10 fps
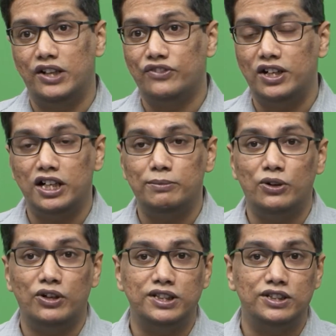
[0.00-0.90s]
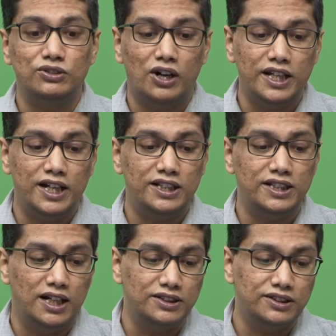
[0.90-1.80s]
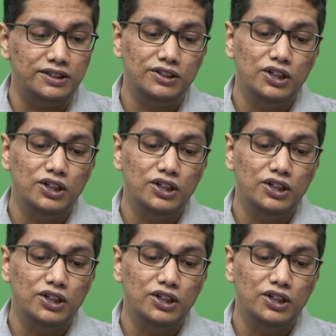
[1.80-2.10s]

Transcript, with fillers: differently because he is not getting the answer.